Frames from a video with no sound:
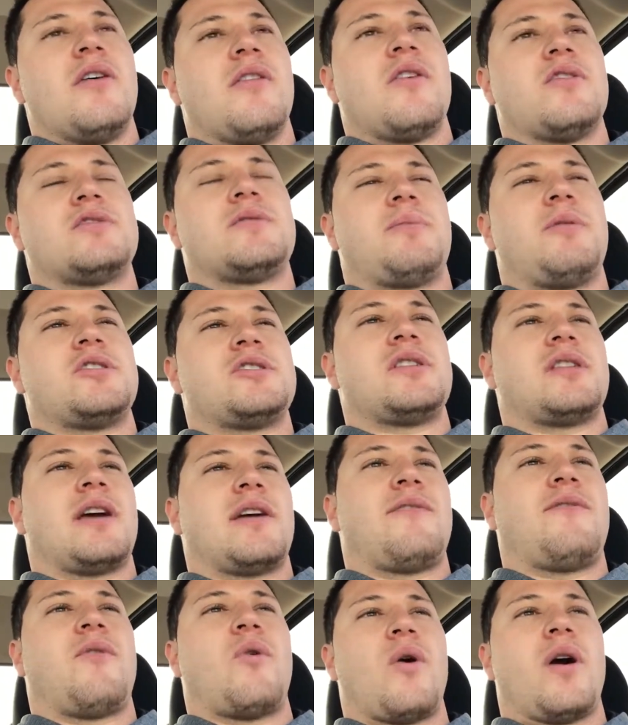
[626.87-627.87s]
Those are pushing
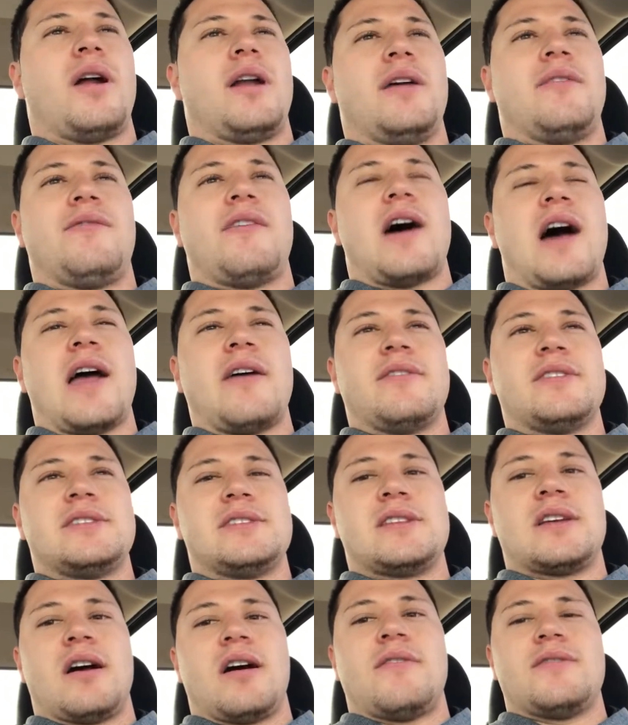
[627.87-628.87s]
like 485 and
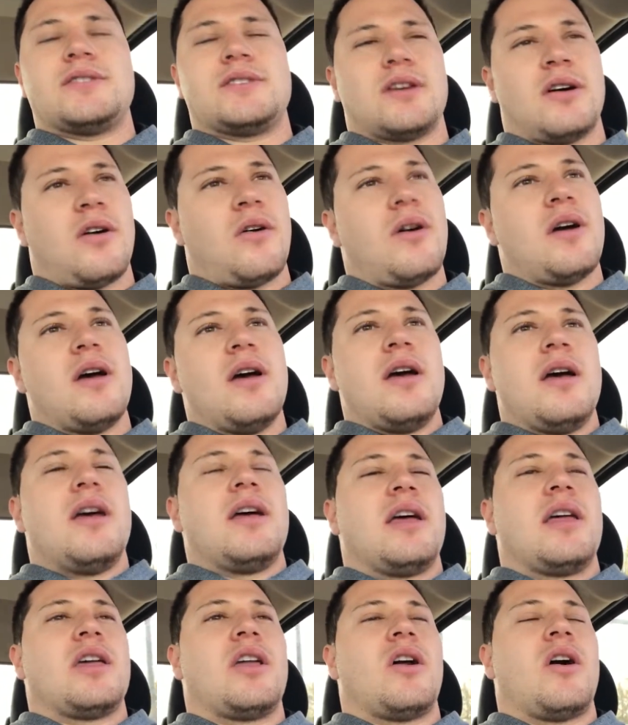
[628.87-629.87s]
stuff. So,
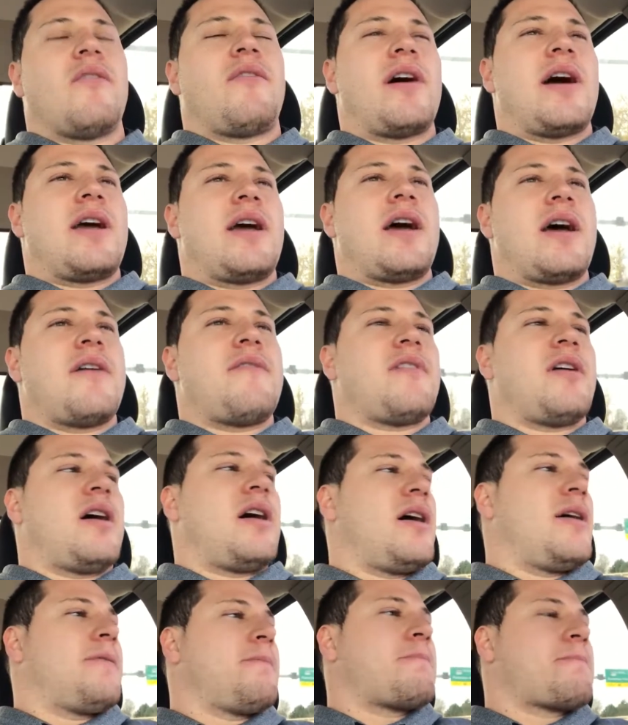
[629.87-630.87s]
you know, if I have
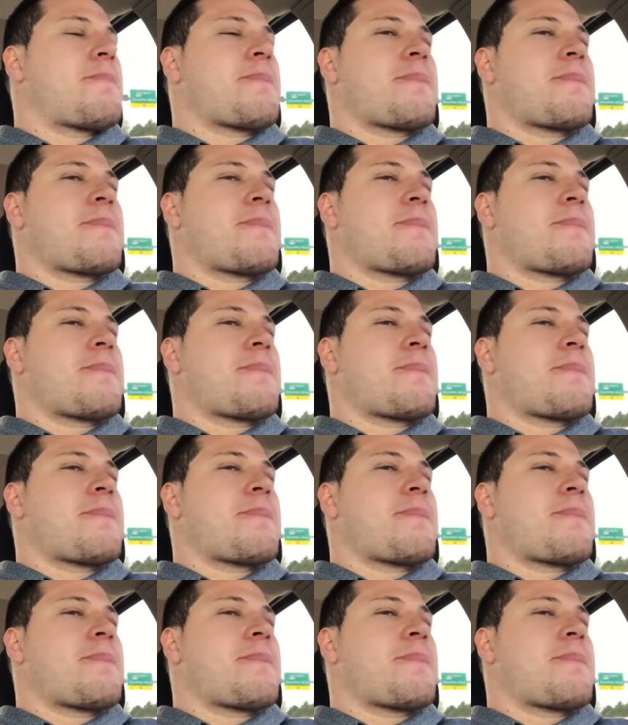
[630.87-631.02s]
a